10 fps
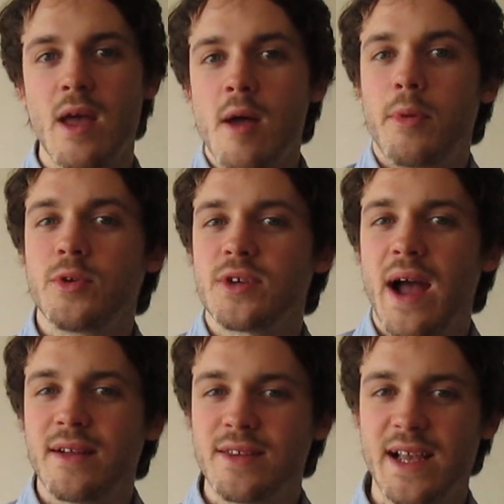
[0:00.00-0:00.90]
But also,
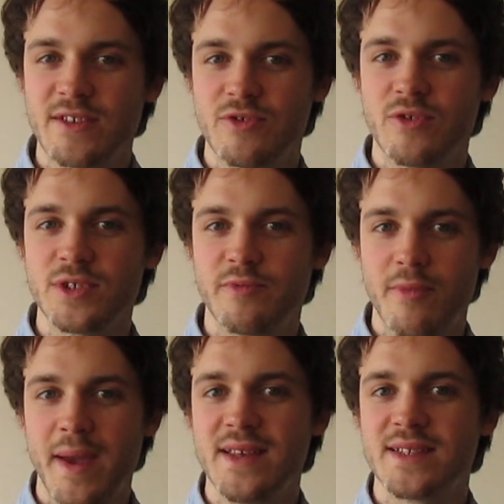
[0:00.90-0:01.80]
how do the astronauts
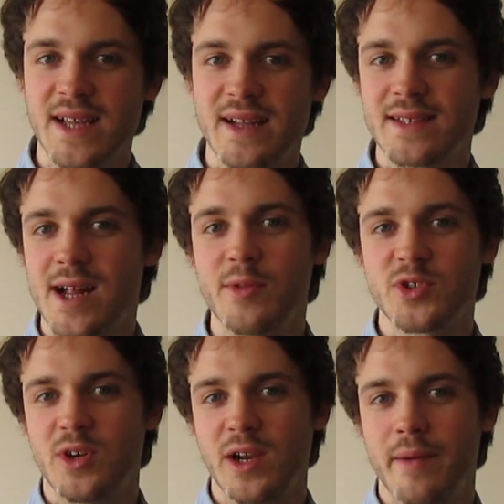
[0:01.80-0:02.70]
remain sat down the
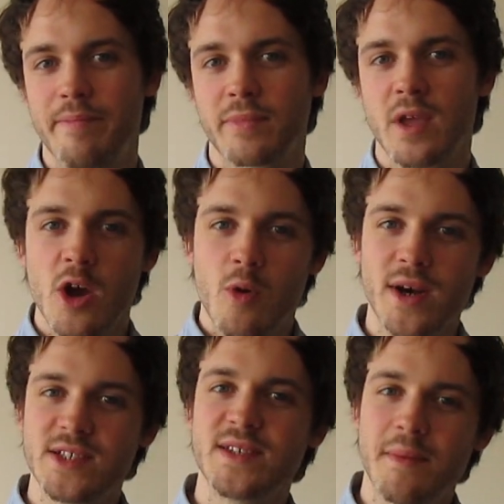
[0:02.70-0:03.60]
toilet? Well,
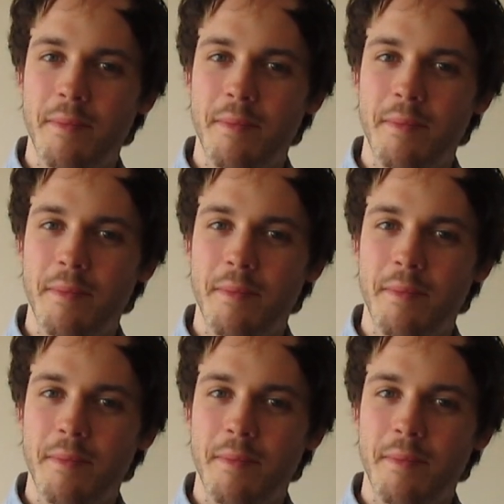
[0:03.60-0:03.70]
actually, there's a